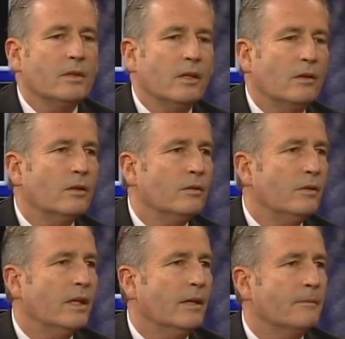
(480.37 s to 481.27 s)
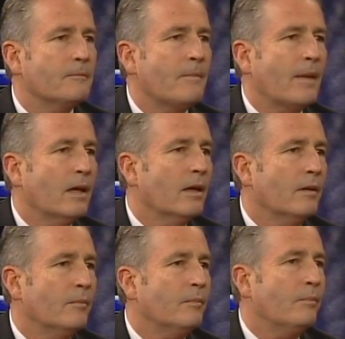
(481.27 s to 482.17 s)
and include
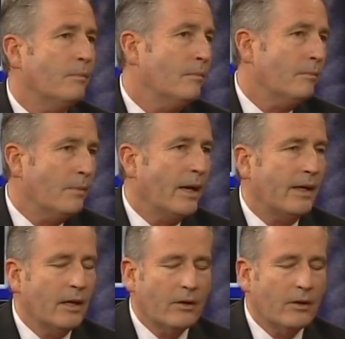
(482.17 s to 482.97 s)
bike